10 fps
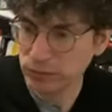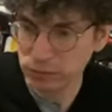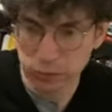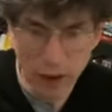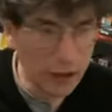
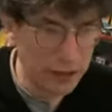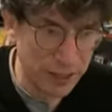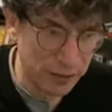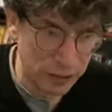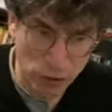
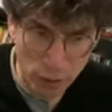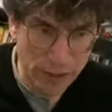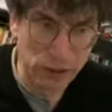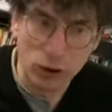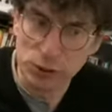relatives, nobody
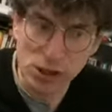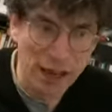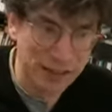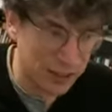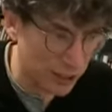close, but a lot
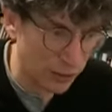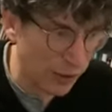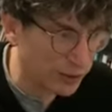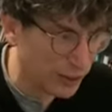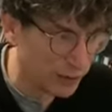of distant
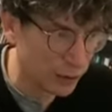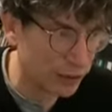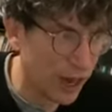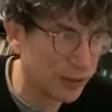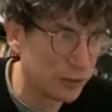relatives or
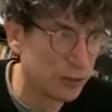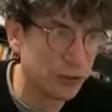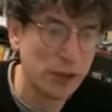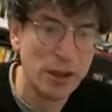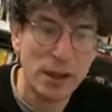doctors.